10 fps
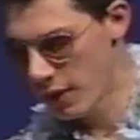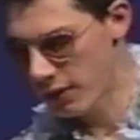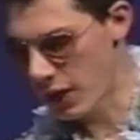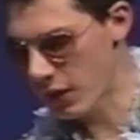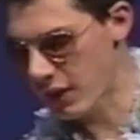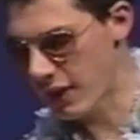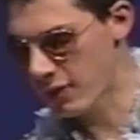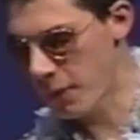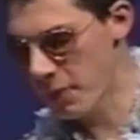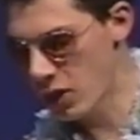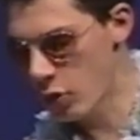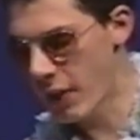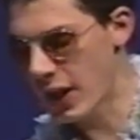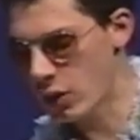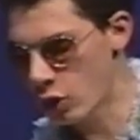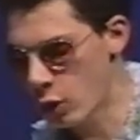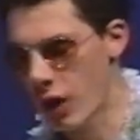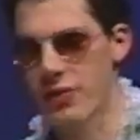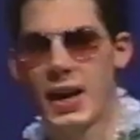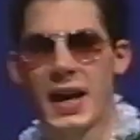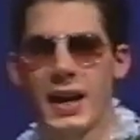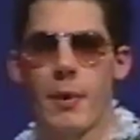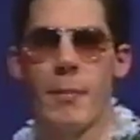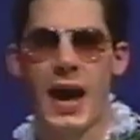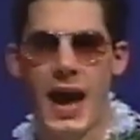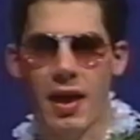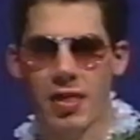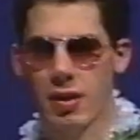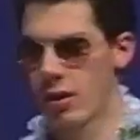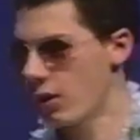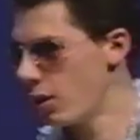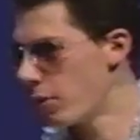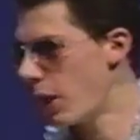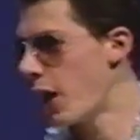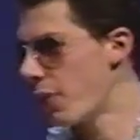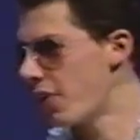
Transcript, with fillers: sounds like something you might do while taking a bath, probably